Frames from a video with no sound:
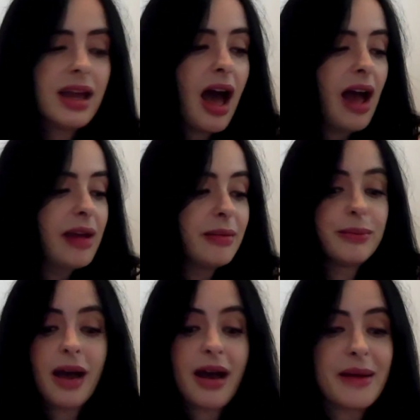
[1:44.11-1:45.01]
I
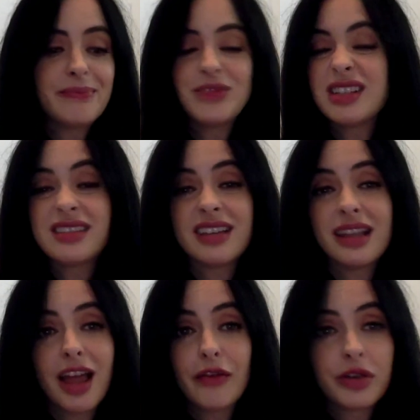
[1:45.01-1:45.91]
am just in
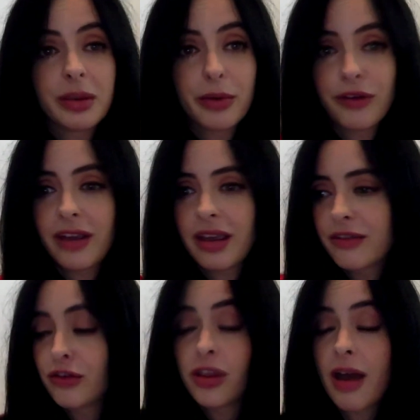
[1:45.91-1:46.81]
love with the movie
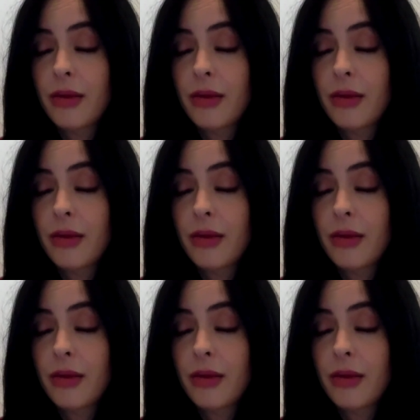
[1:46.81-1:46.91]
for that